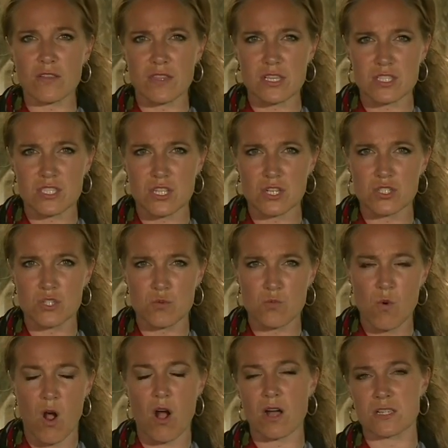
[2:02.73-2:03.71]
this
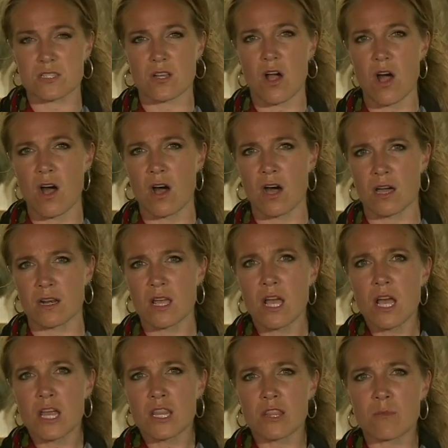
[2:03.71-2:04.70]
draws on,
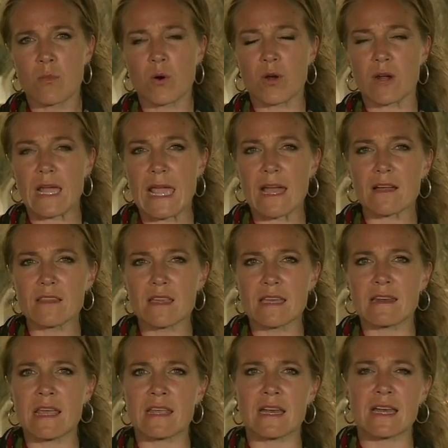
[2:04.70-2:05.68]
the more
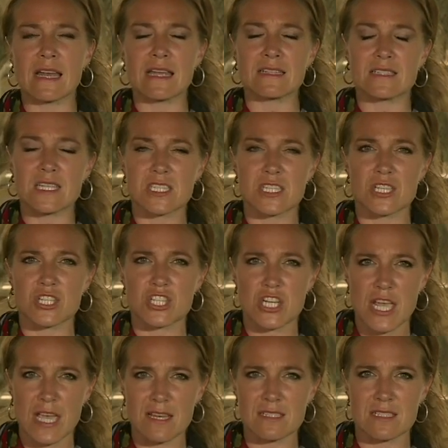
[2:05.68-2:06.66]
alienated and
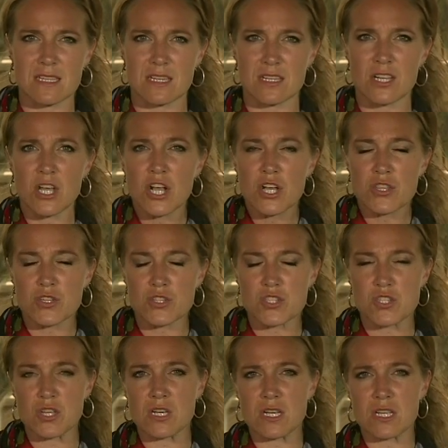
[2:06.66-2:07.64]
disenchanted the
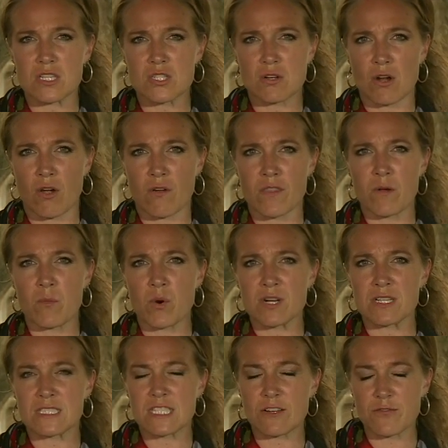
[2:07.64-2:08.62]
Sunnis grow, the
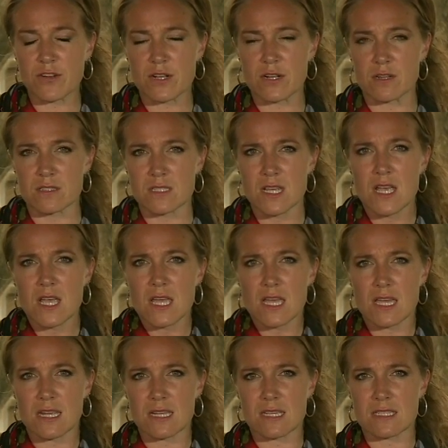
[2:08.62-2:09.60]
more difficult
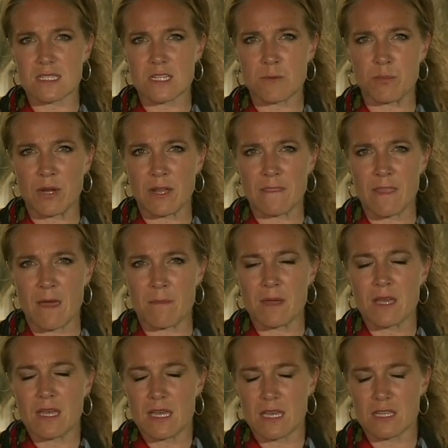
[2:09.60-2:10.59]
it is to bring them
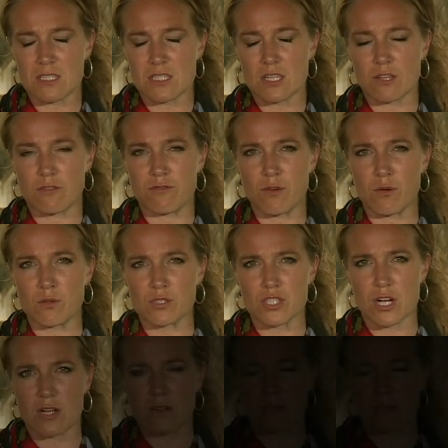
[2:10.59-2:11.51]
into the fold, John.